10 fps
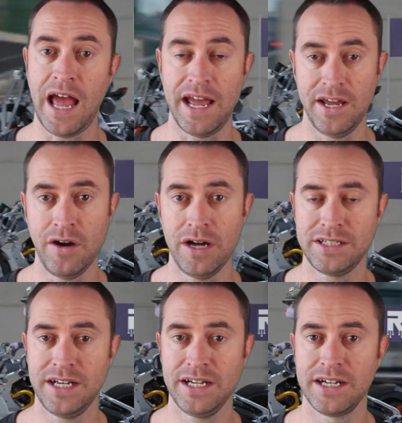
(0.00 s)
AI
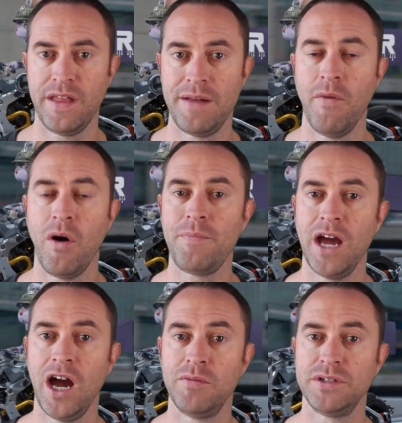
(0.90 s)
tech that might
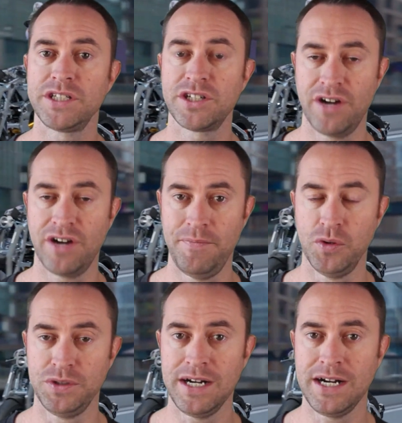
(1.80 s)
be able to scrape
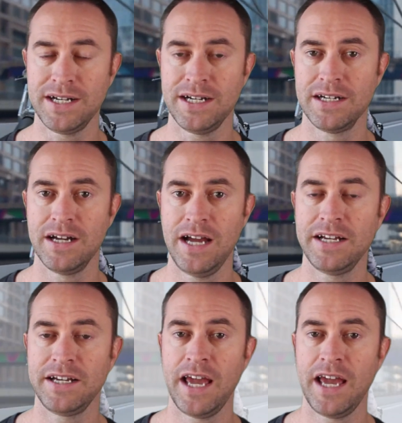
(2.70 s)
your data and